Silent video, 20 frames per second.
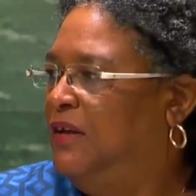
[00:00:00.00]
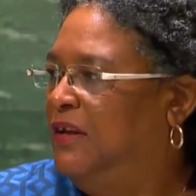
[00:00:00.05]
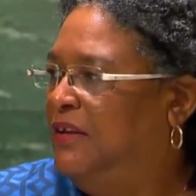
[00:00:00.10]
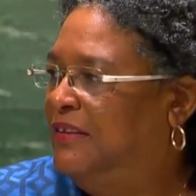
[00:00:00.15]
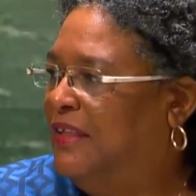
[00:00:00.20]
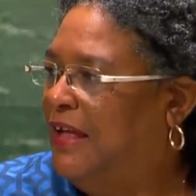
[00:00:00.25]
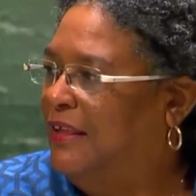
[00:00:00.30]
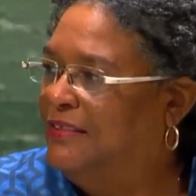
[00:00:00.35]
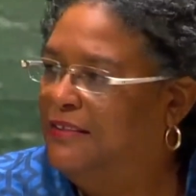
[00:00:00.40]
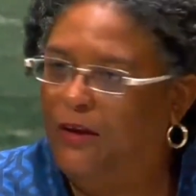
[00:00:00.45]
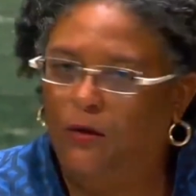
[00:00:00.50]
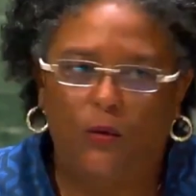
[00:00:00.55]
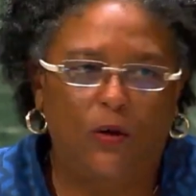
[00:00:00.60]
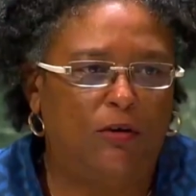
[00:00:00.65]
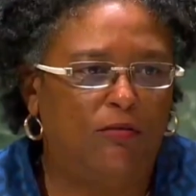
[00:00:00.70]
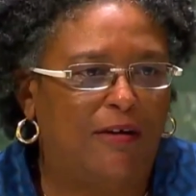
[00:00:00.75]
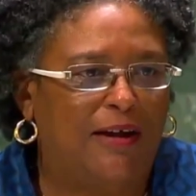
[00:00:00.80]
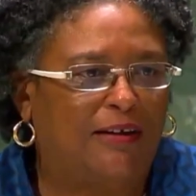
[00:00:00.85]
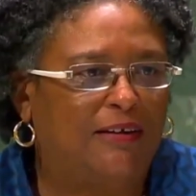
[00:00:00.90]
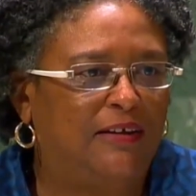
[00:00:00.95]
that they were
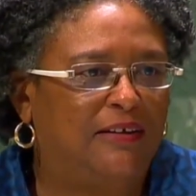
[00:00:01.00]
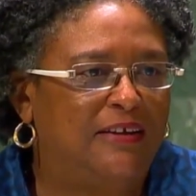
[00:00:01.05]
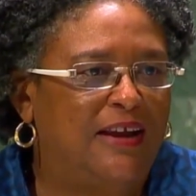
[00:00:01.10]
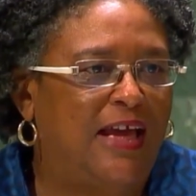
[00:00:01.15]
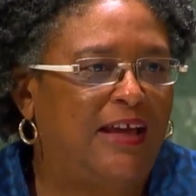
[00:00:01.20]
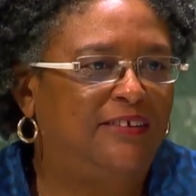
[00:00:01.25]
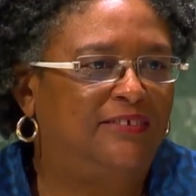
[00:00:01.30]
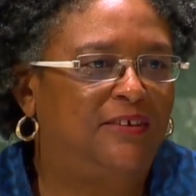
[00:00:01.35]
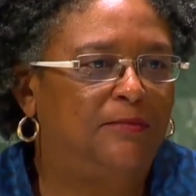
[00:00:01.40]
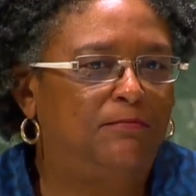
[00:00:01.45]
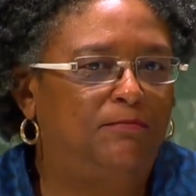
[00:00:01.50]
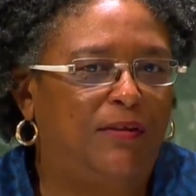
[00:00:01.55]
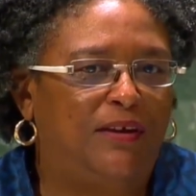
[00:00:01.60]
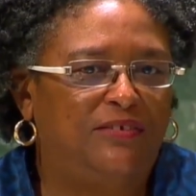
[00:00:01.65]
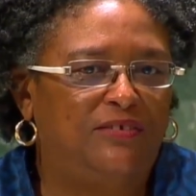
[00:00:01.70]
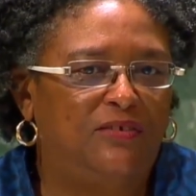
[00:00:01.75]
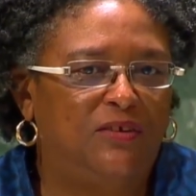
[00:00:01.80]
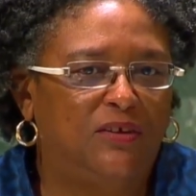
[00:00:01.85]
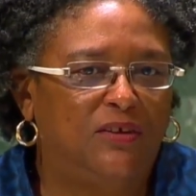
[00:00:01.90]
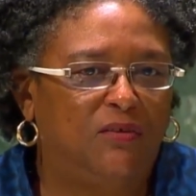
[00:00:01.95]
recognizing
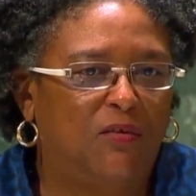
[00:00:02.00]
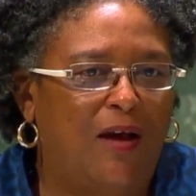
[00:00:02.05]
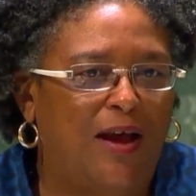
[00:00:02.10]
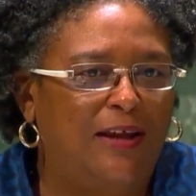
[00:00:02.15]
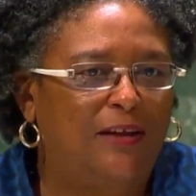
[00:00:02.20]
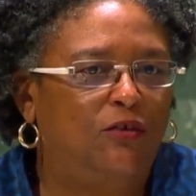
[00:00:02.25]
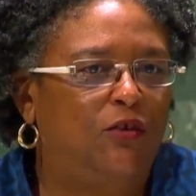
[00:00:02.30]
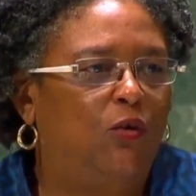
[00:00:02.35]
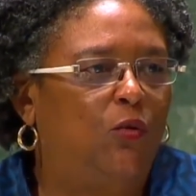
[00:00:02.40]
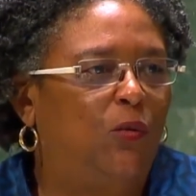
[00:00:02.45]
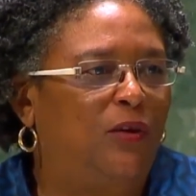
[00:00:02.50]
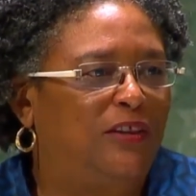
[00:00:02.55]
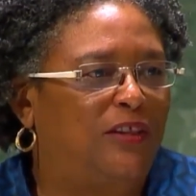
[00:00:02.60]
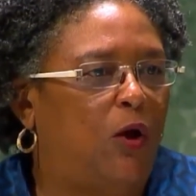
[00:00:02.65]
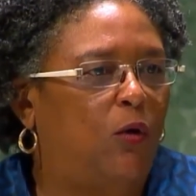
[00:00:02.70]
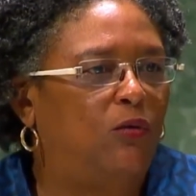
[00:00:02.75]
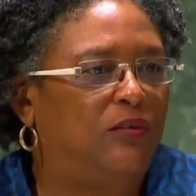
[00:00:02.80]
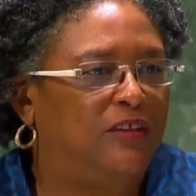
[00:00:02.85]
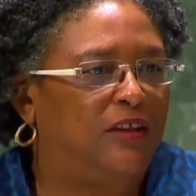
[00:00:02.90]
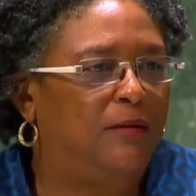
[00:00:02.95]
President Guaido
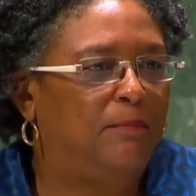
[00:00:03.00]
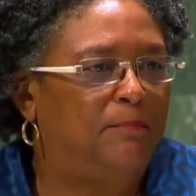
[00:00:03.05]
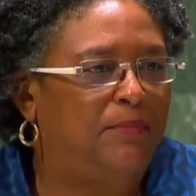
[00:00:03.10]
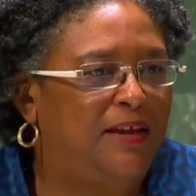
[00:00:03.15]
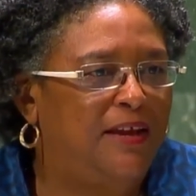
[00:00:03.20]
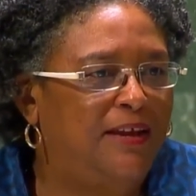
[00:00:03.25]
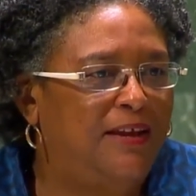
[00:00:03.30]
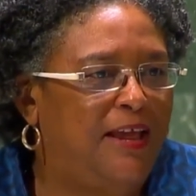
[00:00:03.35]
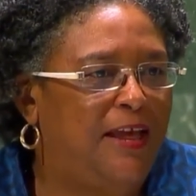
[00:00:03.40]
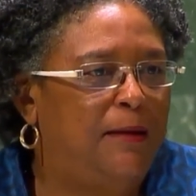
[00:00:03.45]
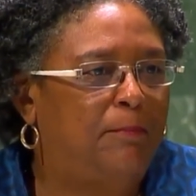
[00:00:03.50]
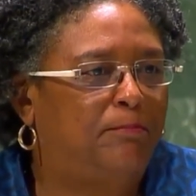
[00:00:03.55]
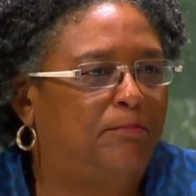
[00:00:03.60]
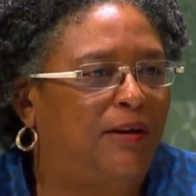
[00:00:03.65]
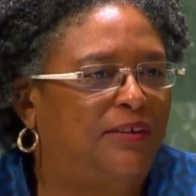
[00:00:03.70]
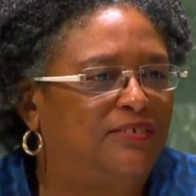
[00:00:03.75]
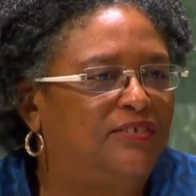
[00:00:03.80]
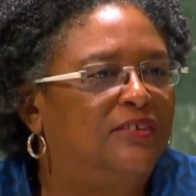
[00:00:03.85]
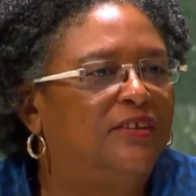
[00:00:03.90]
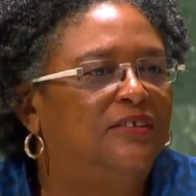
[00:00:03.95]
without there being a
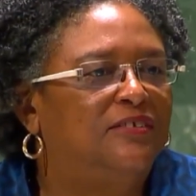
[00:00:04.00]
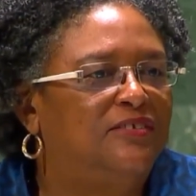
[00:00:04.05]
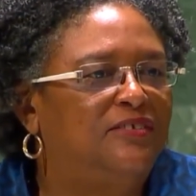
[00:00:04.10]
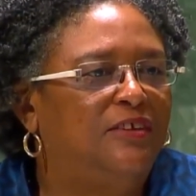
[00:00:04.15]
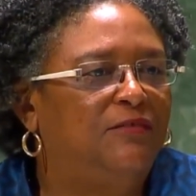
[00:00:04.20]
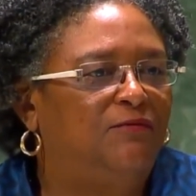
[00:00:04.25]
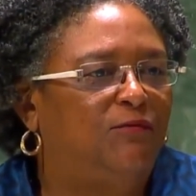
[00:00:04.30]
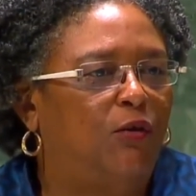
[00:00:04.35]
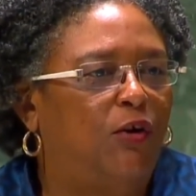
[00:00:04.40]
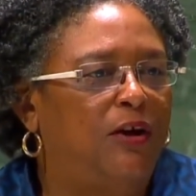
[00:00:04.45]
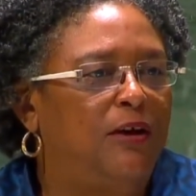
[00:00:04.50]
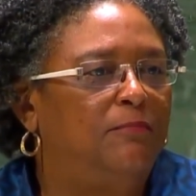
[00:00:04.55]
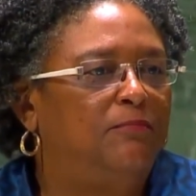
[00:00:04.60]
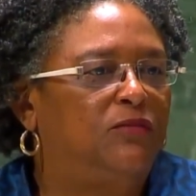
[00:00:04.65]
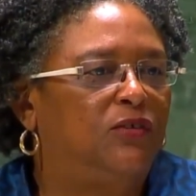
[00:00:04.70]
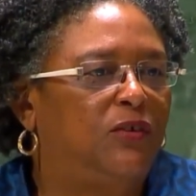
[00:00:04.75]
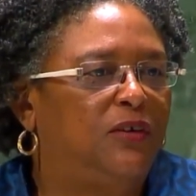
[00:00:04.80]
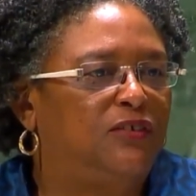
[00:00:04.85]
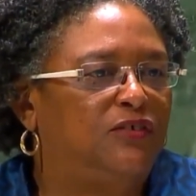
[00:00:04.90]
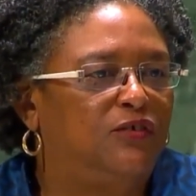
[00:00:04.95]
presidency for him
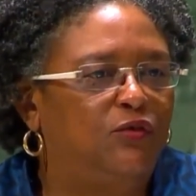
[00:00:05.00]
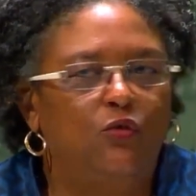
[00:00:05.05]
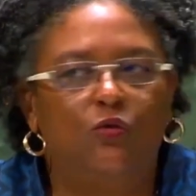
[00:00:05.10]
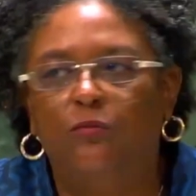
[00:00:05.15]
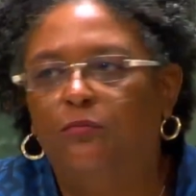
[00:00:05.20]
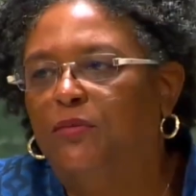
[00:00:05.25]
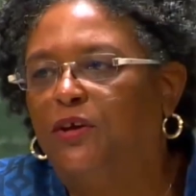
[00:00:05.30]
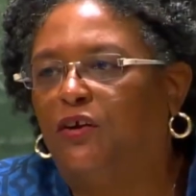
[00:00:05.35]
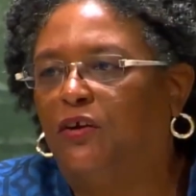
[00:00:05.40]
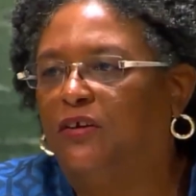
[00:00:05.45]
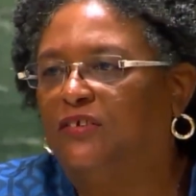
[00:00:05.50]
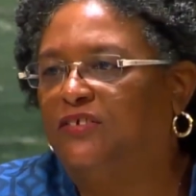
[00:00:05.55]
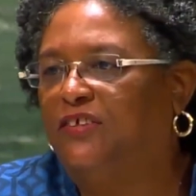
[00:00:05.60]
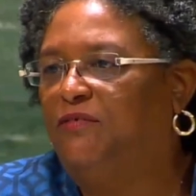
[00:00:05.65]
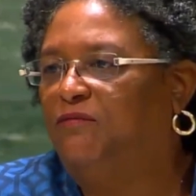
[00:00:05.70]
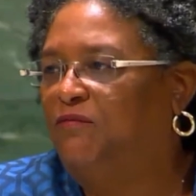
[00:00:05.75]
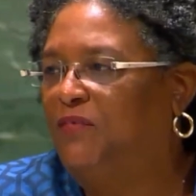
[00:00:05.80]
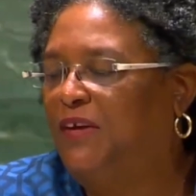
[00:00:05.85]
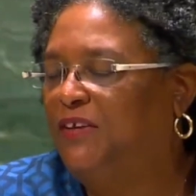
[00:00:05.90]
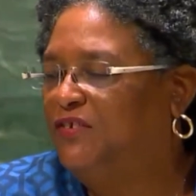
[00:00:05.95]
to assume because he
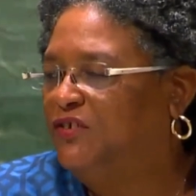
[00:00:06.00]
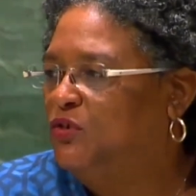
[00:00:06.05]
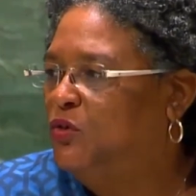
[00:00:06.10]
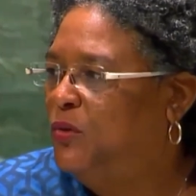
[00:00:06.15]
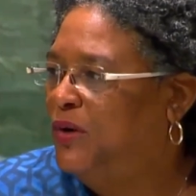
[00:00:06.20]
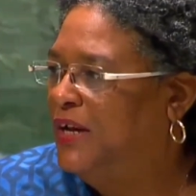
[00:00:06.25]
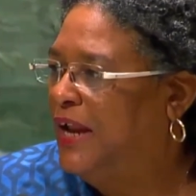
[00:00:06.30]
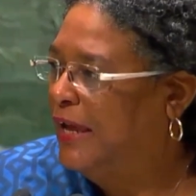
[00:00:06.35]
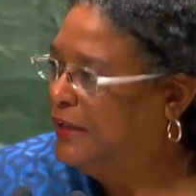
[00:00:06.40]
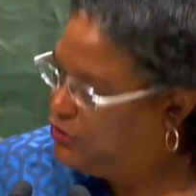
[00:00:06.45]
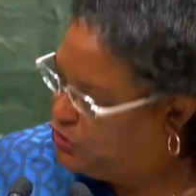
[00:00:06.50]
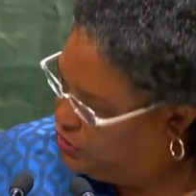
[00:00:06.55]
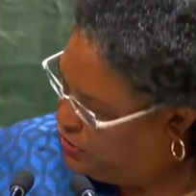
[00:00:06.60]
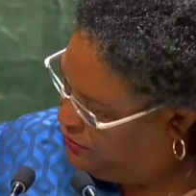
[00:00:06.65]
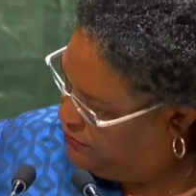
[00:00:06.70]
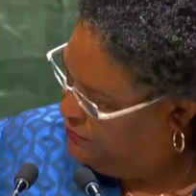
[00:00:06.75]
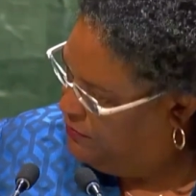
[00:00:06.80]
faced no election,